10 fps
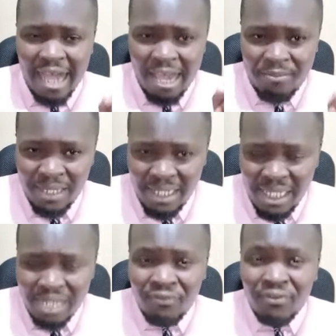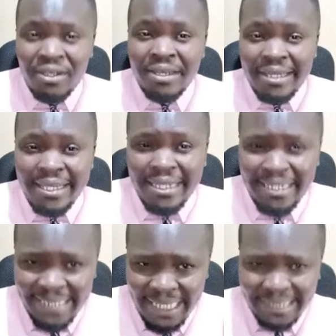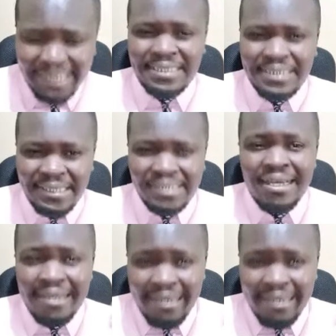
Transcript: I believe in justice.